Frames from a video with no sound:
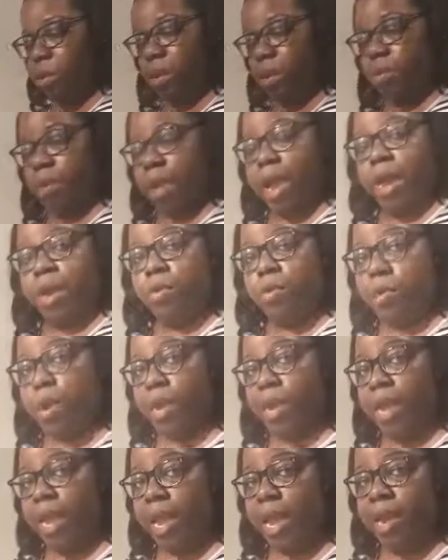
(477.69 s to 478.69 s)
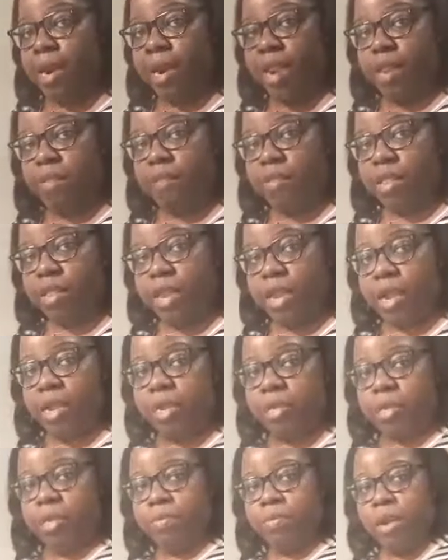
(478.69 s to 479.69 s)
I'm adding 1 can of
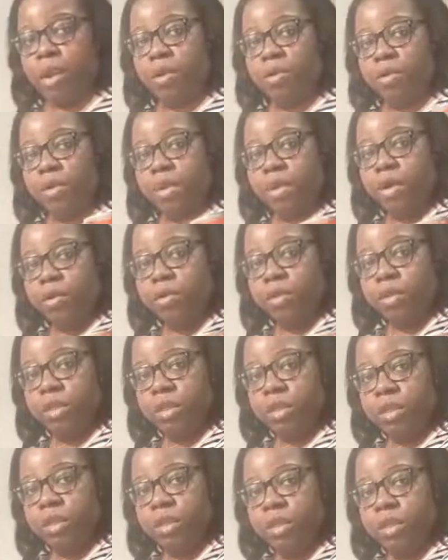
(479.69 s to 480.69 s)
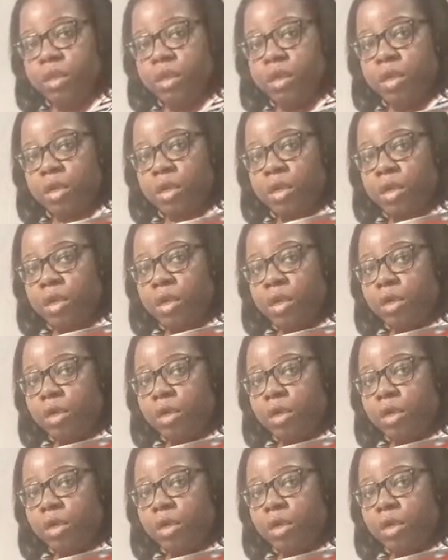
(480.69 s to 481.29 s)
everything, tomato sauce, as